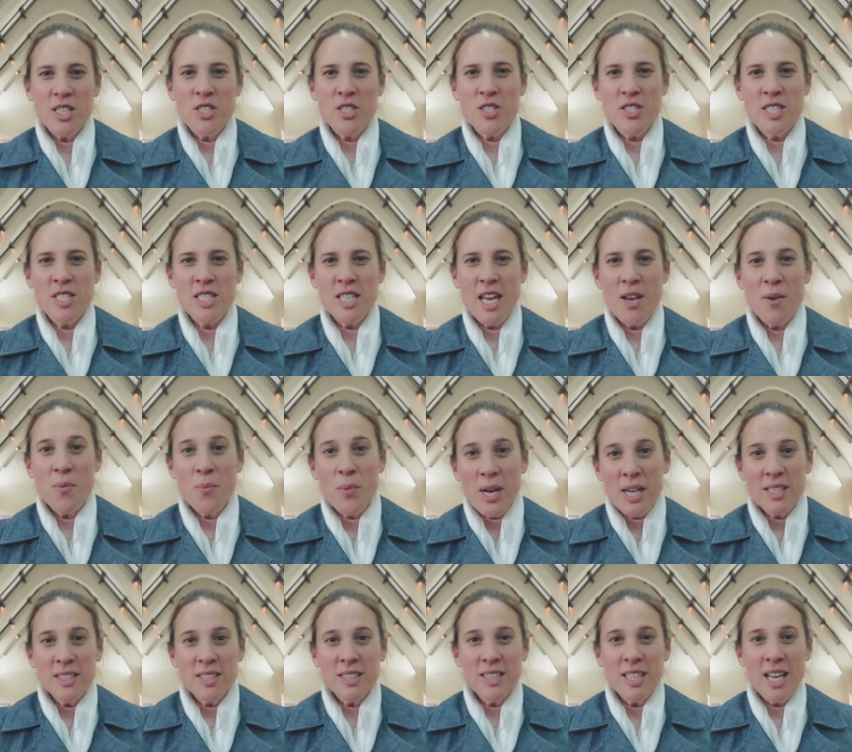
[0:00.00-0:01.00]
to stay
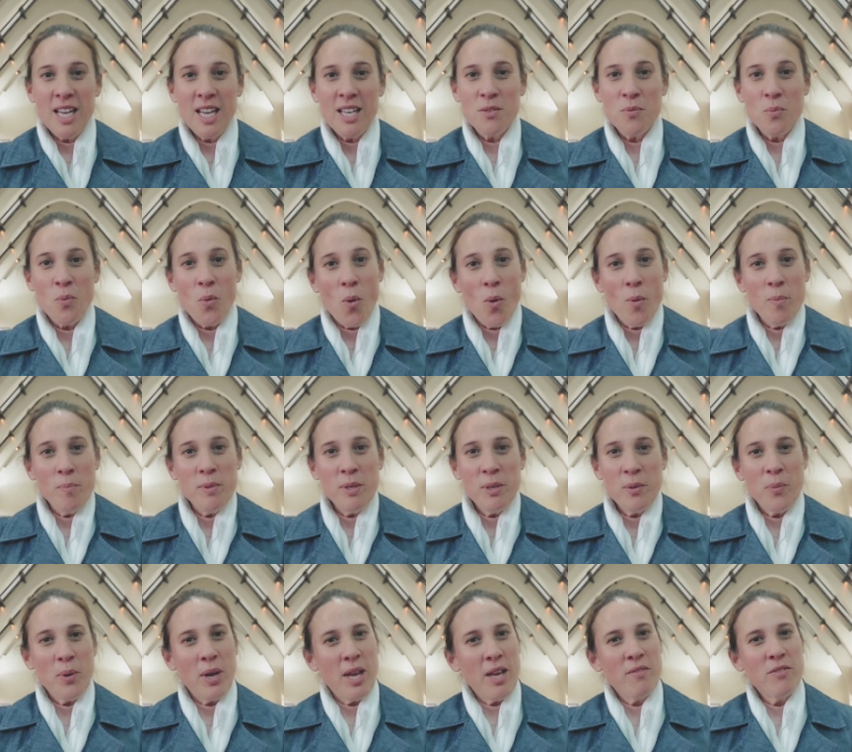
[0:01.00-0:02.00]
well and warm
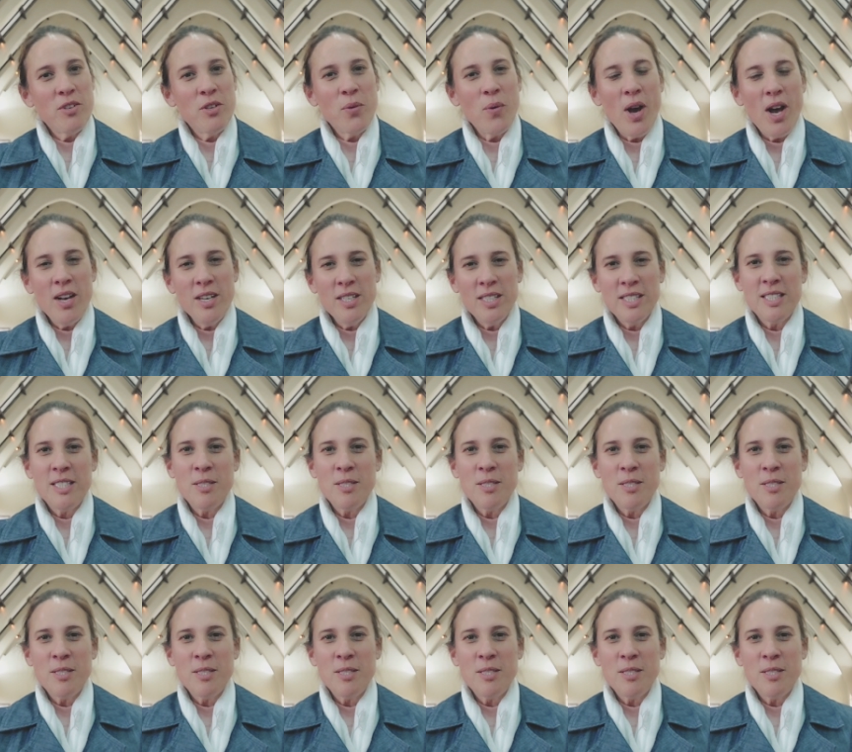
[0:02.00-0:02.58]
wherever you are.